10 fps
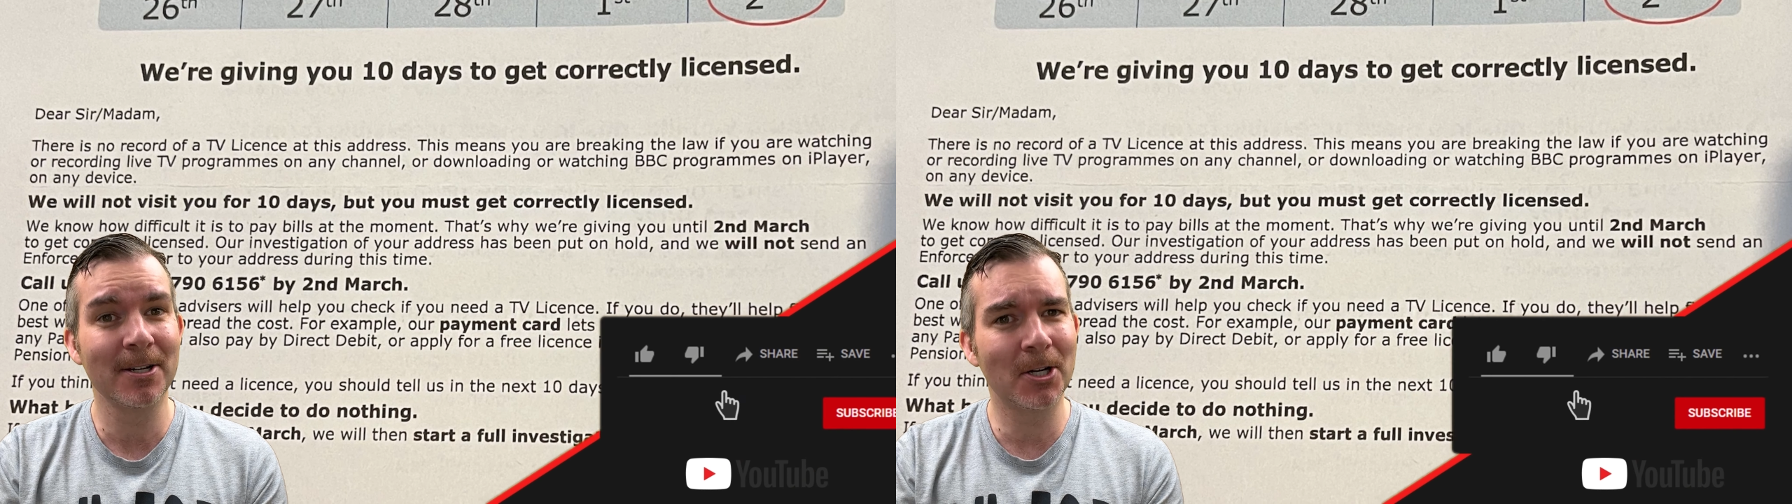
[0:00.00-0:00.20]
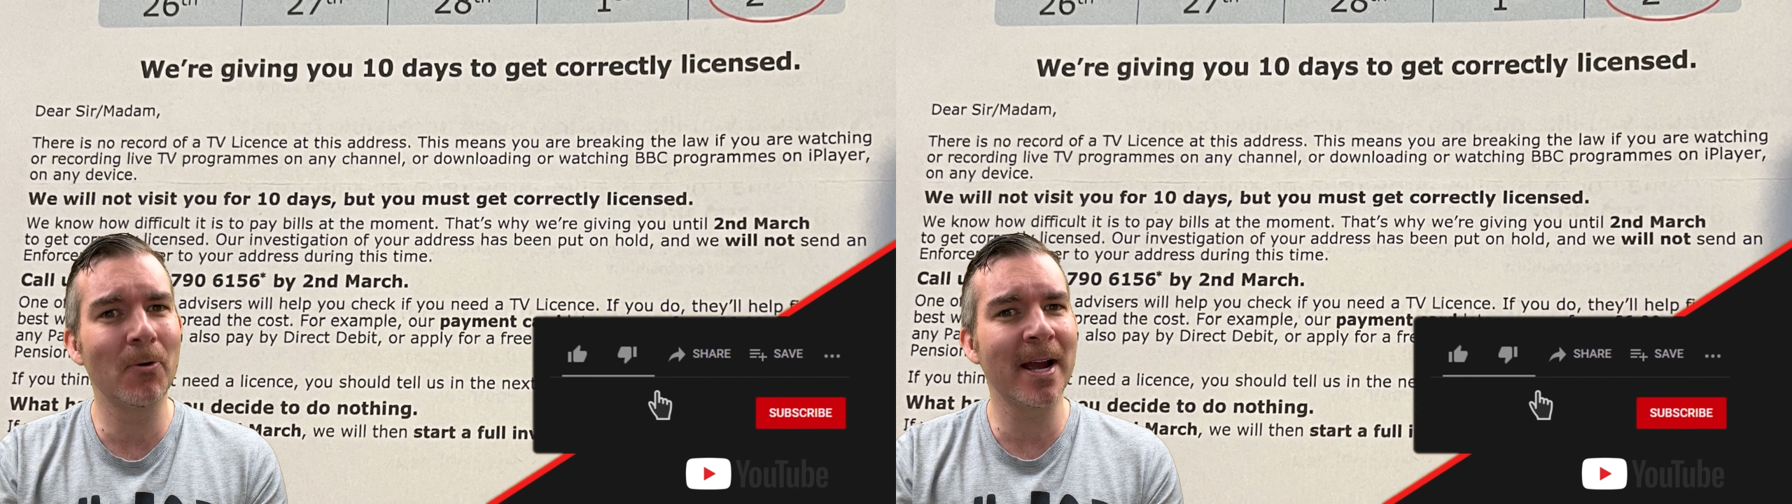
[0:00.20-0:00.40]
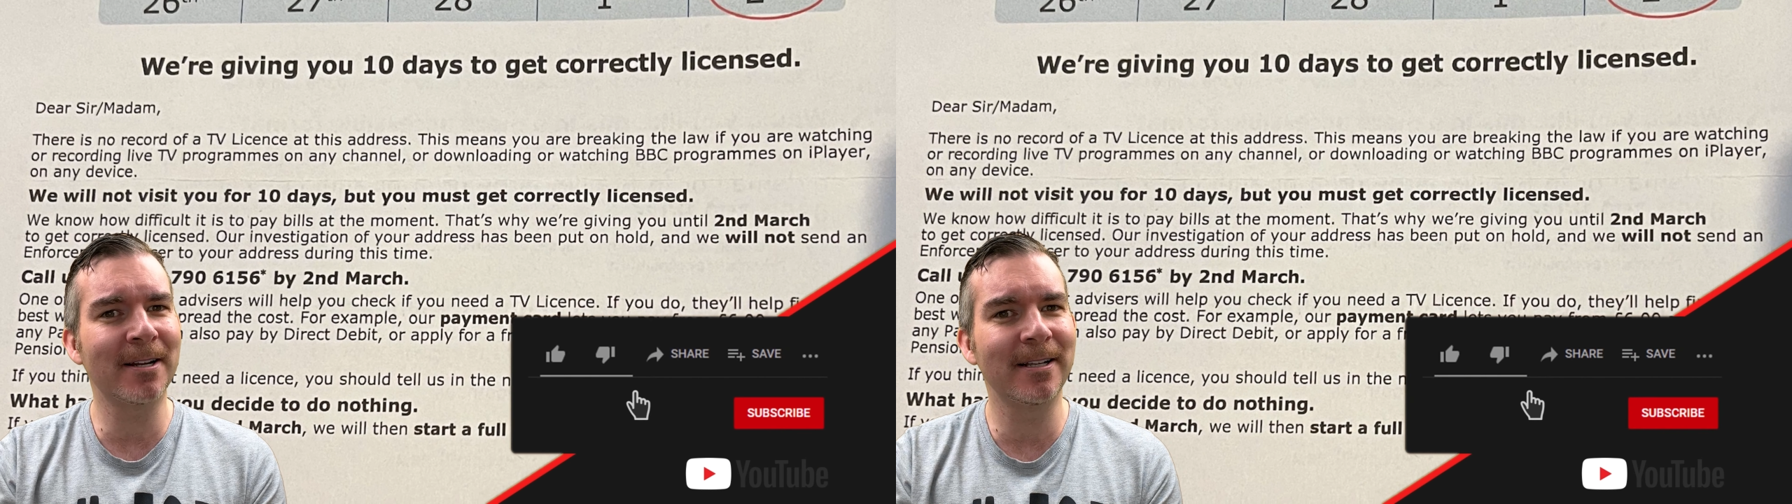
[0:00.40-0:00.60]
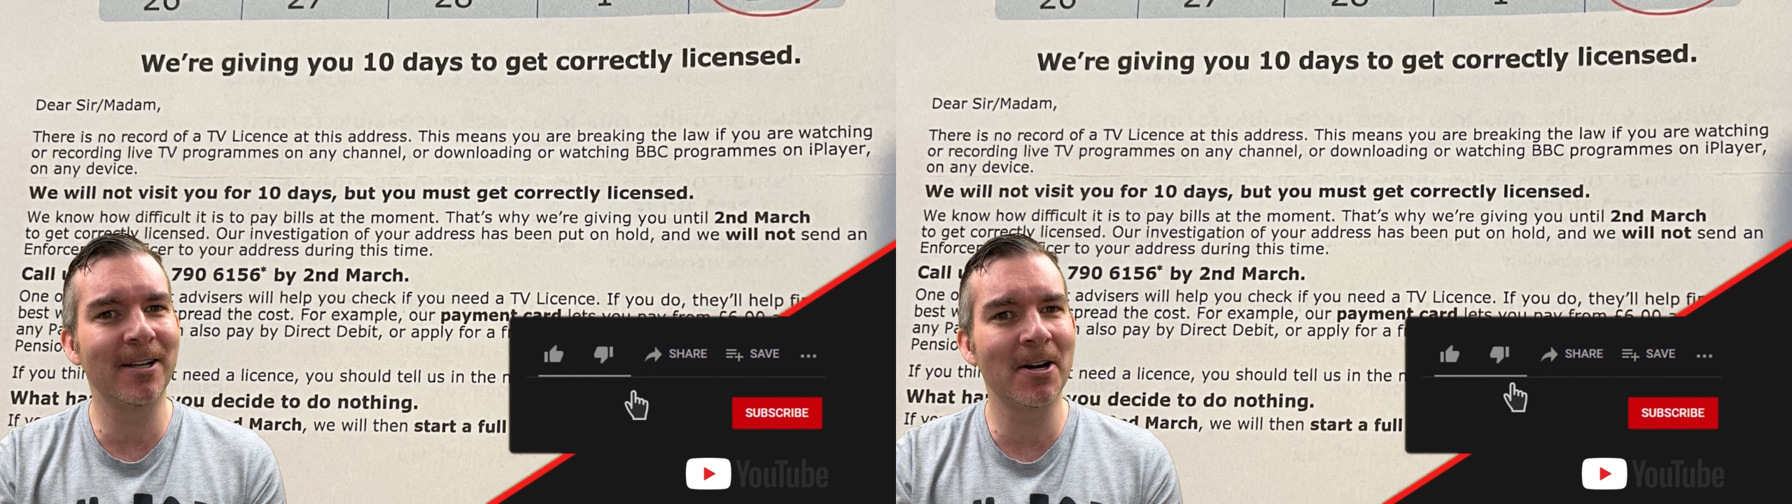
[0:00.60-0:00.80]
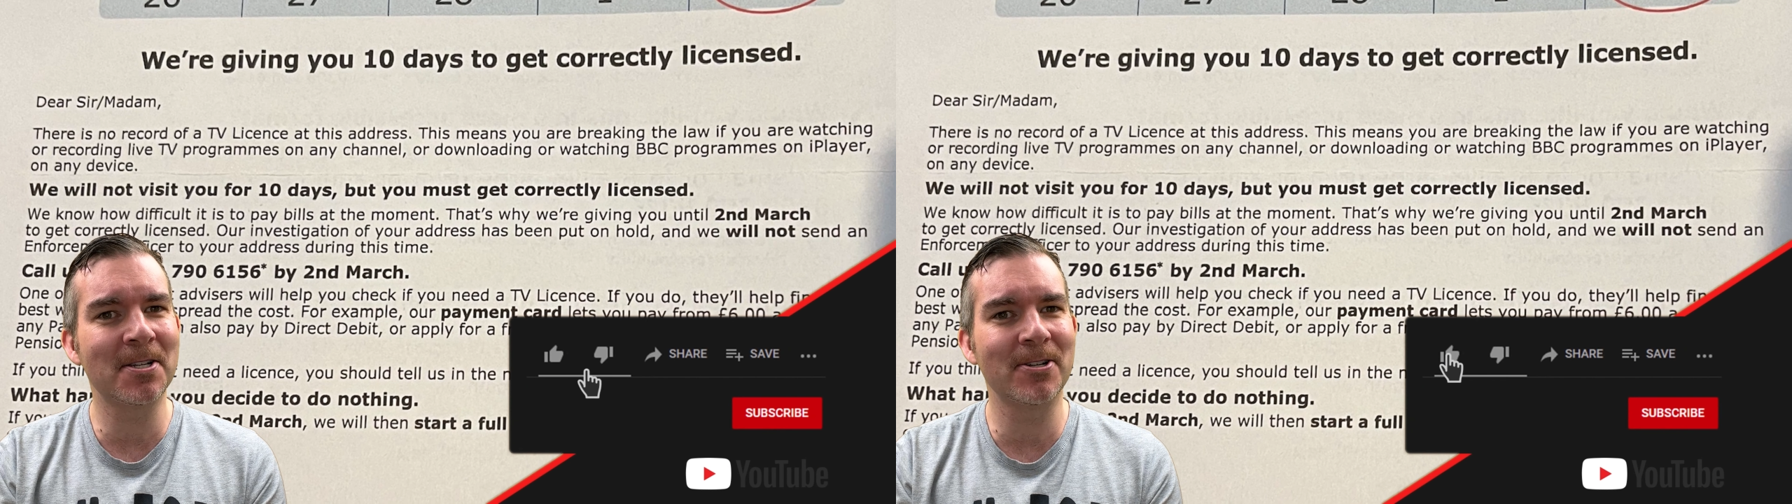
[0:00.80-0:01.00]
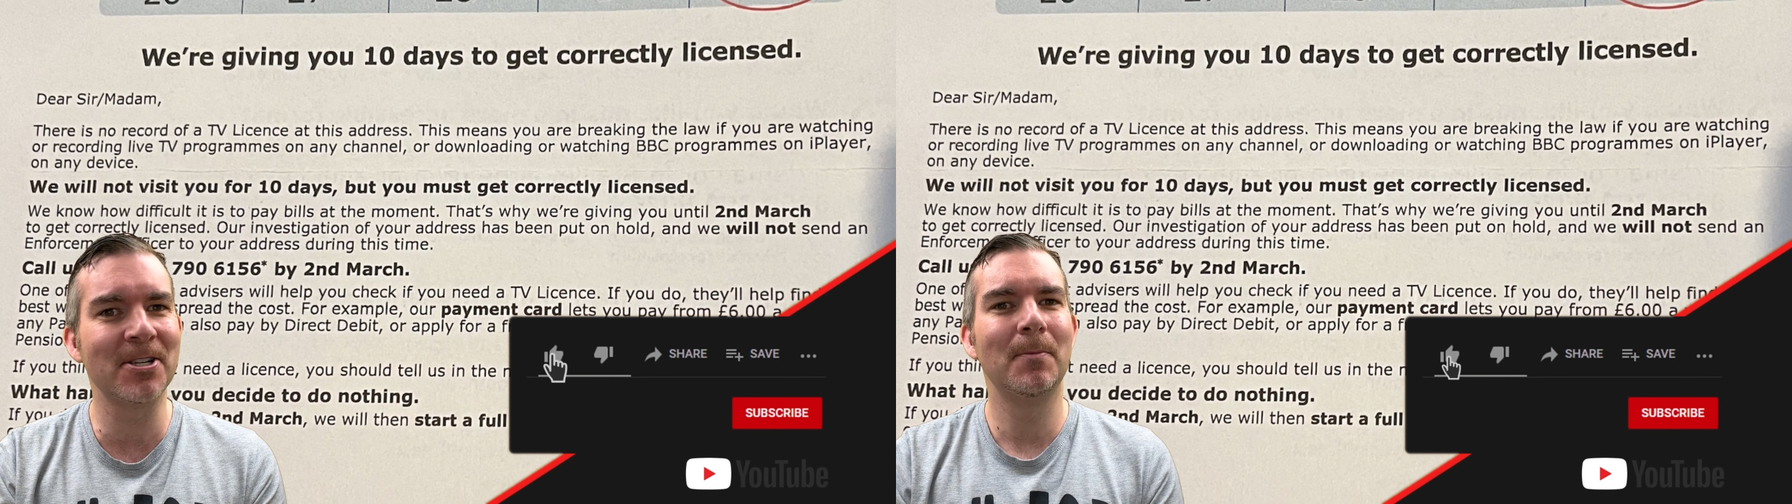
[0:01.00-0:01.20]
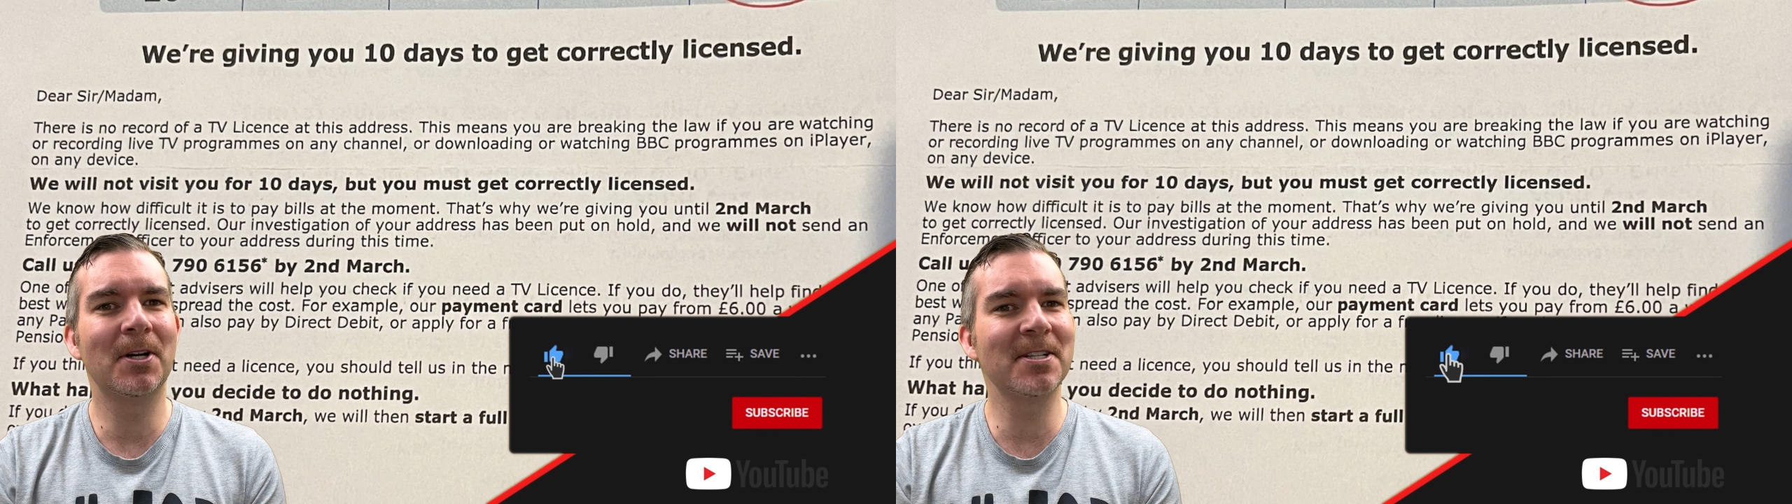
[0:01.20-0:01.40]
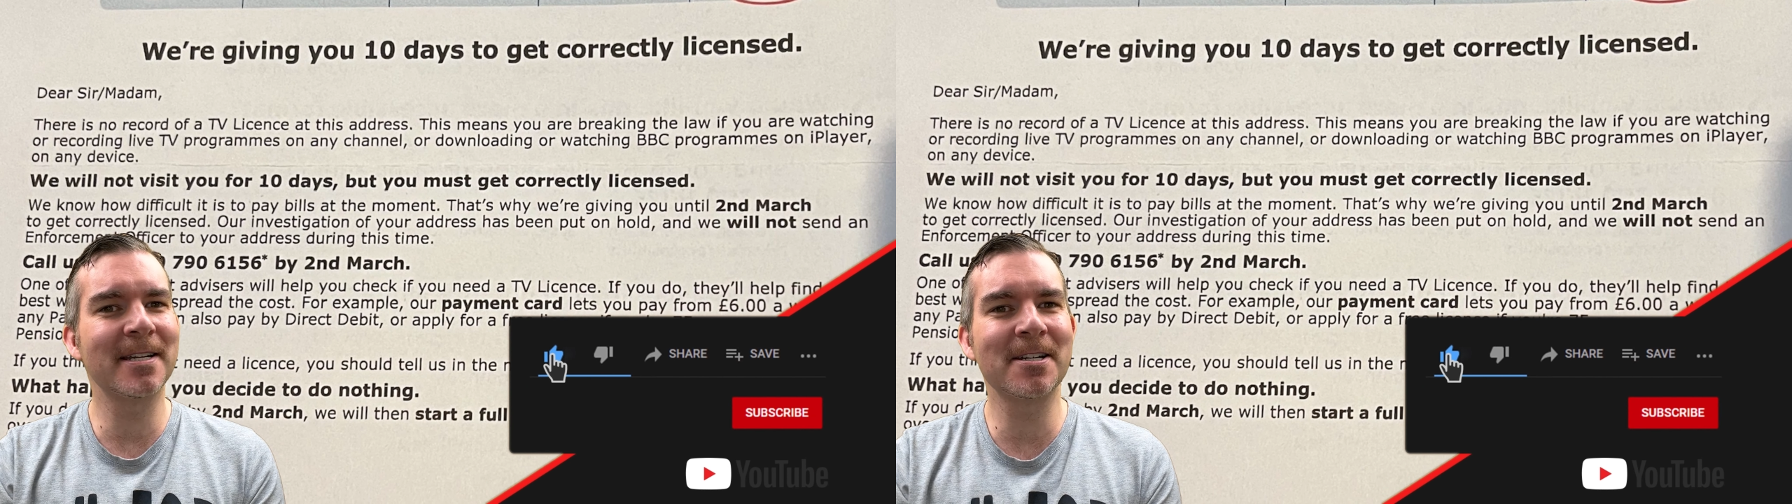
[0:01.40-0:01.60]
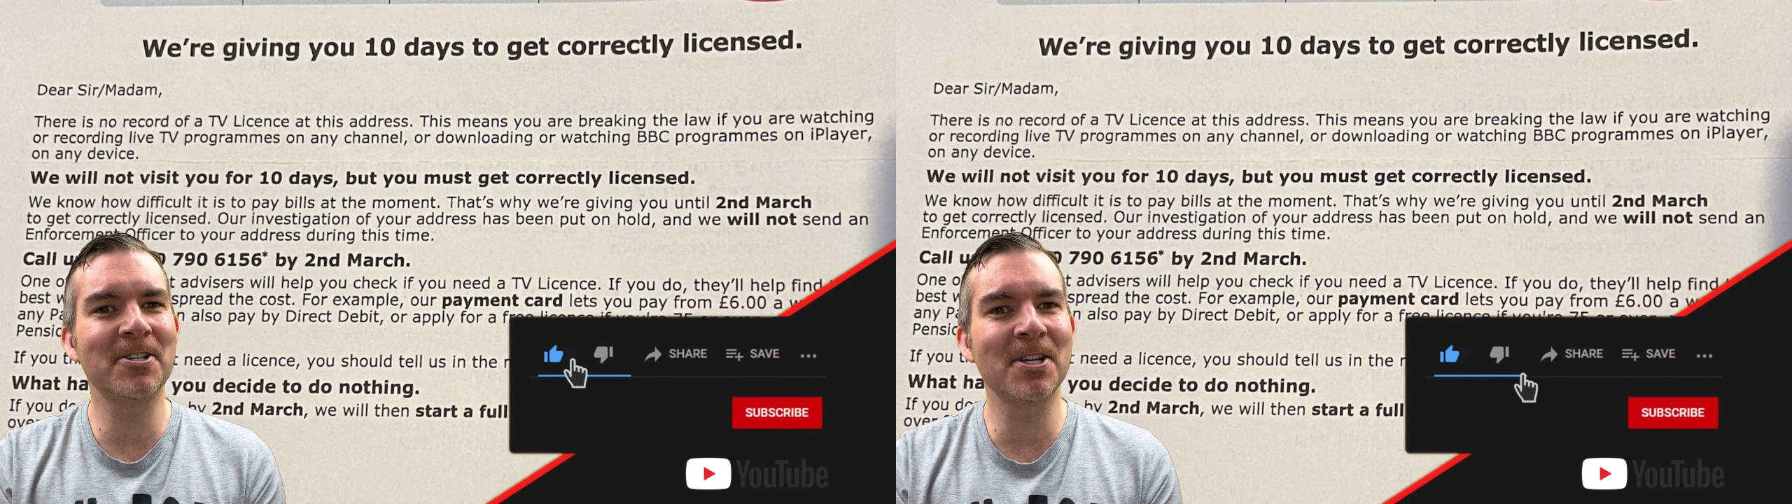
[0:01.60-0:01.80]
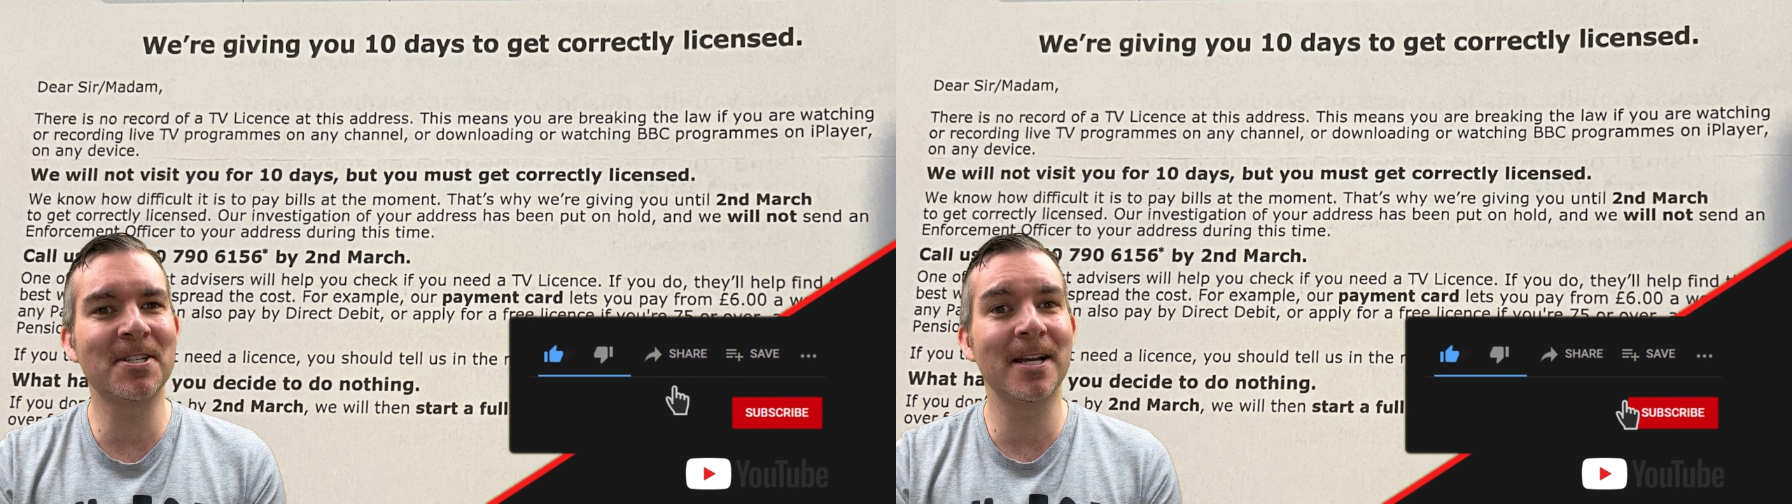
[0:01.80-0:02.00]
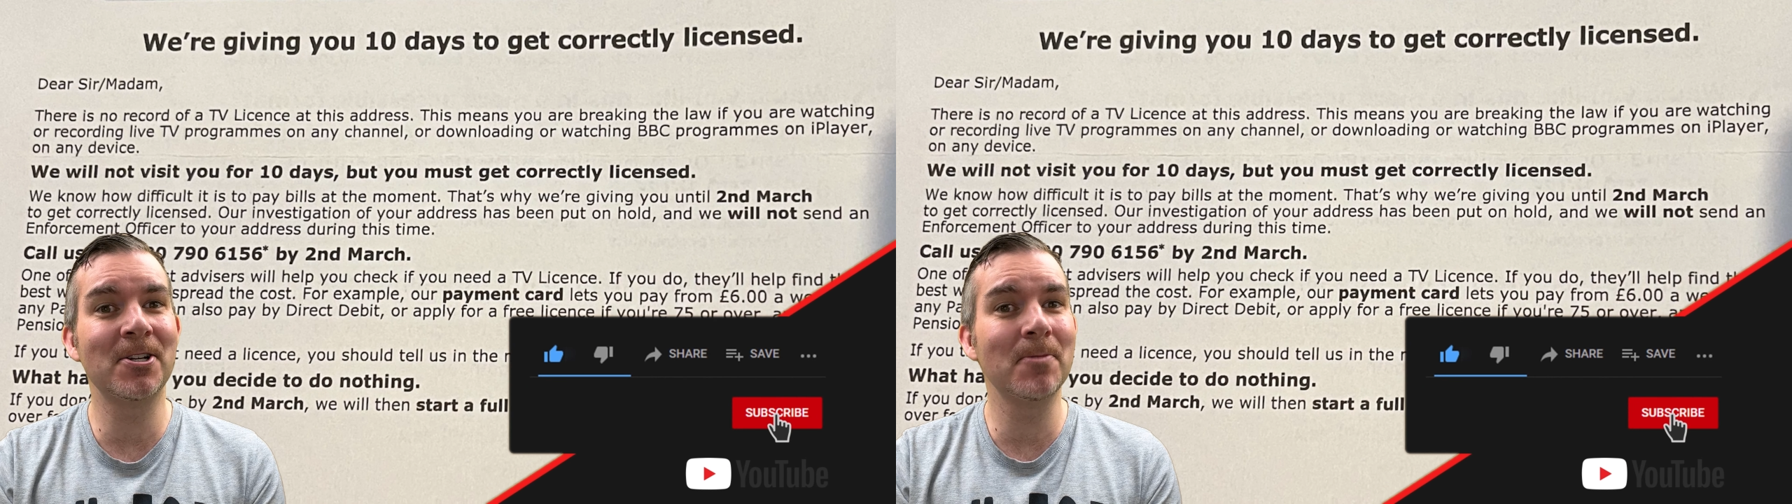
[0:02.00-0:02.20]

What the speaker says: correctly licensed, because as I just said,